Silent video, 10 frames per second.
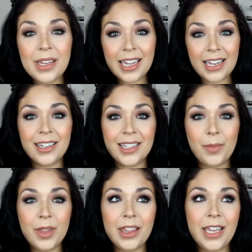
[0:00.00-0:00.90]
me get into
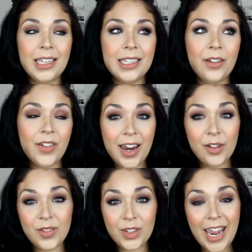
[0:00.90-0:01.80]
some of the things that I've kind
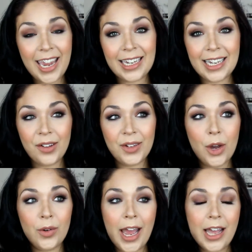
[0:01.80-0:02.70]
of taken down note